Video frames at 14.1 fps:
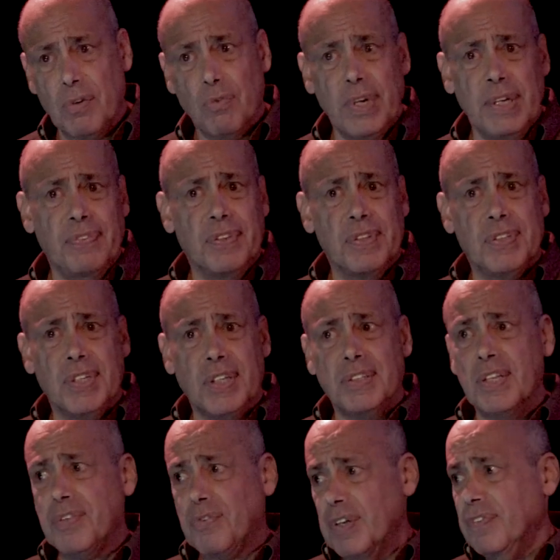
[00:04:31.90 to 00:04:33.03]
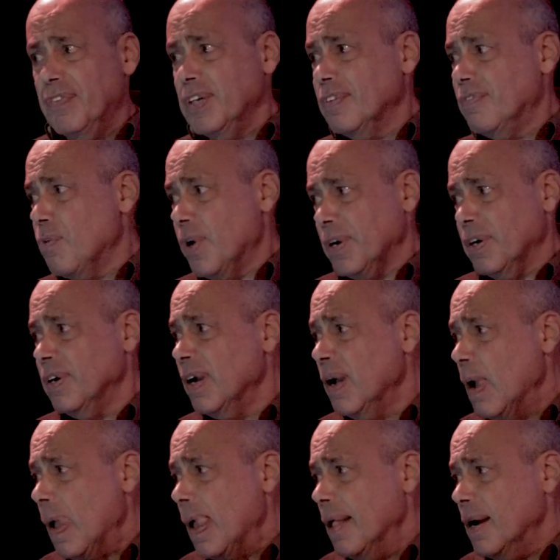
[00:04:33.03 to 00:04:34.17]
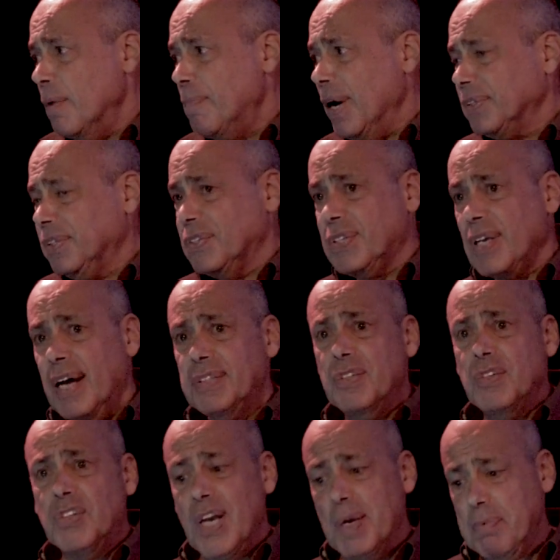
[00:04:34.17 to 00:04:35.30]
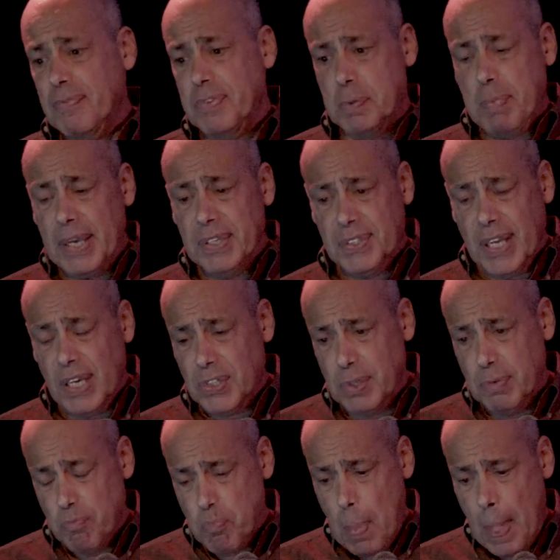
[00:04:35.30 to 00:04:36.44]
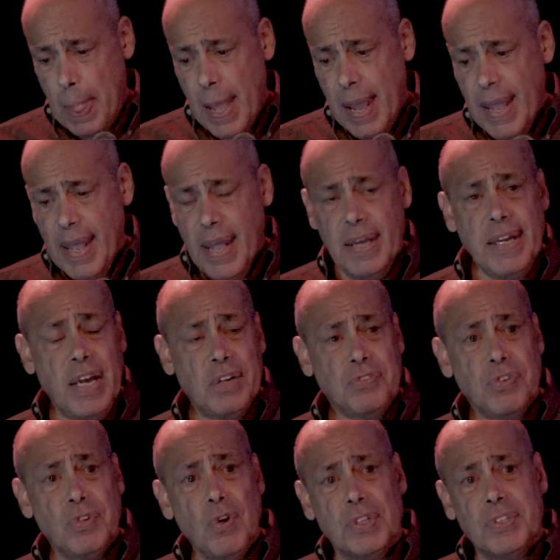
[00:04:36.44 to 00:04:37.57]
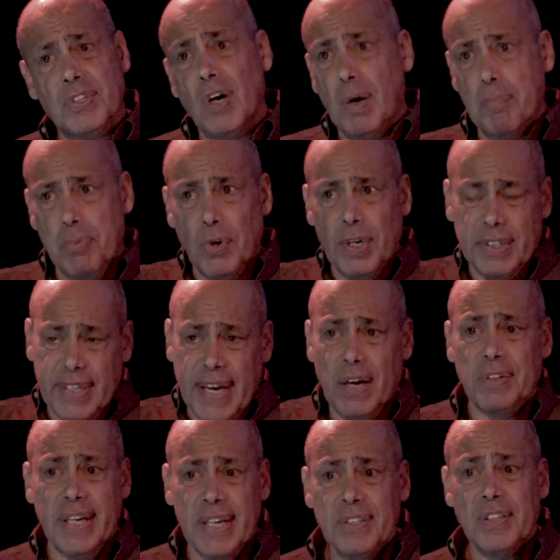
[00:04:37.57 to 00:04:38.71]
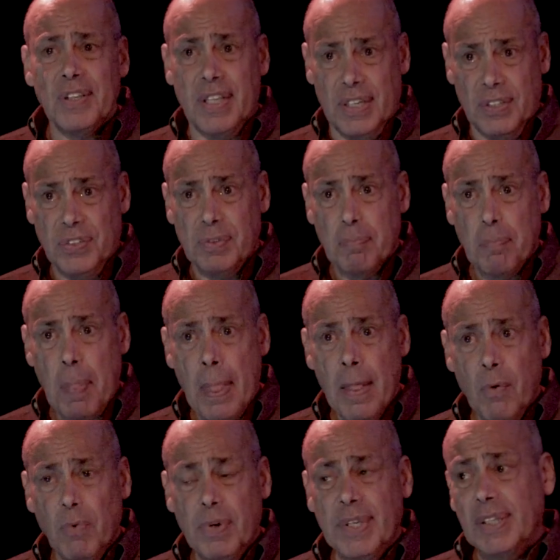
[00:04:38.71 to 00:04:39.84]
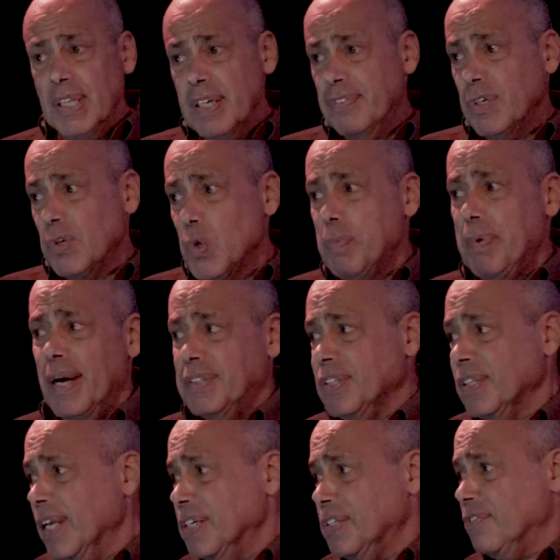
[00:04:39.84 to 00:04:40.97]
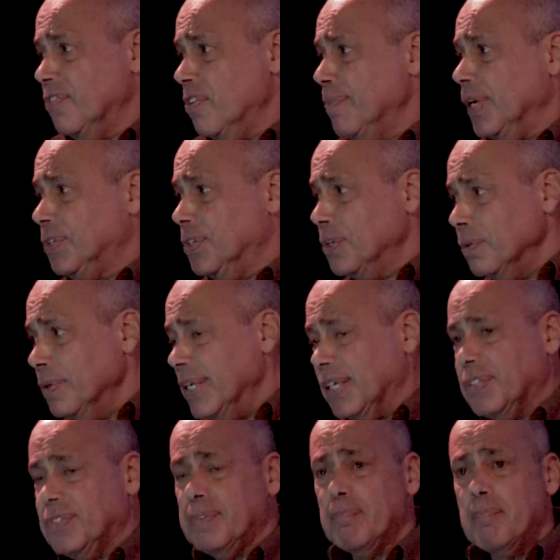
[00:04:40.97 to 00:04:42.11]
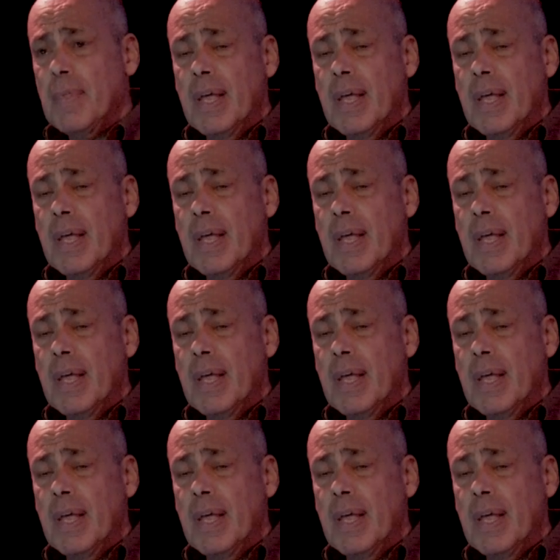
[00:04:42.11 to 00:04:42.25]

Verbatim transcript: a reef in 63 feet of water, about the size and shape of a space station. And astronauts are brought down into this, where they live in group isolation for about two weeks.